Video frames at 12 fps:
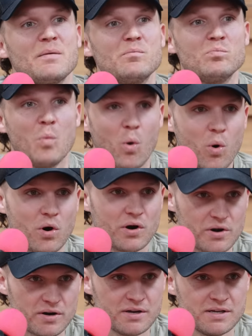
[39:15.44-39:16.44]

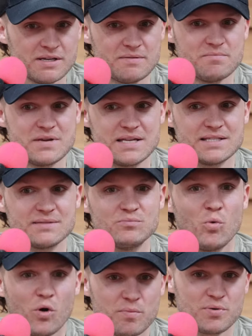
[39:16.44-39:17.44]
more means more